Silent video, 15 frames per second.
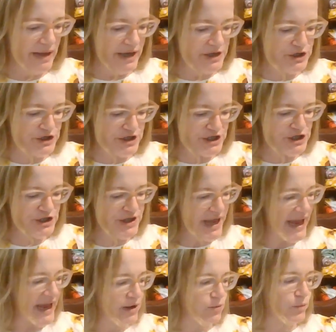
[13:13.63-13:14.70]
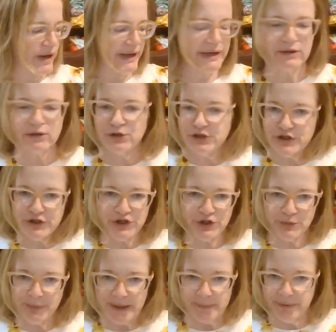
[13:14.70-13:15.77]
it's just that regular
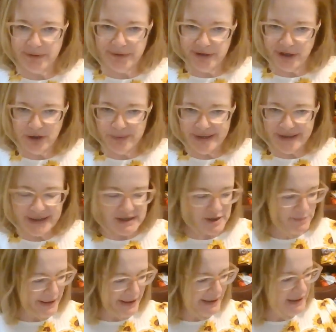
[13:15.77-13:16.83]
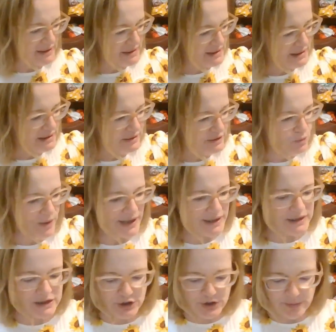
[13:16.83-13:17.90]
tissue paper that you would expect, the
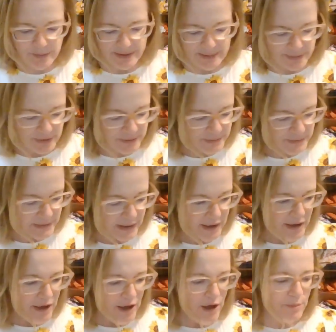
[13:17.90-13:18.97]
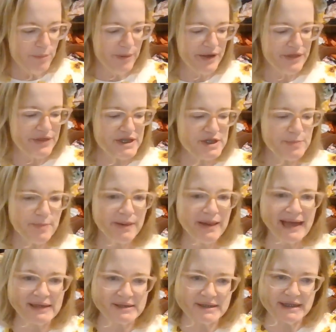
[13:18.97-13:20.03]
white tissue paper. But this
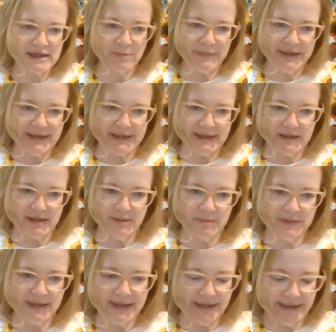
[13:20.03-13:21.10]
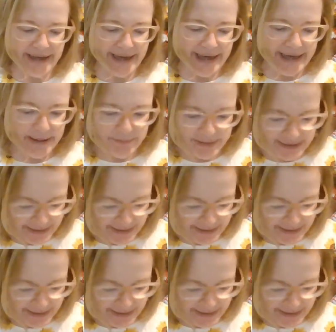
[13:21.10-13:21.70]
plastic medium came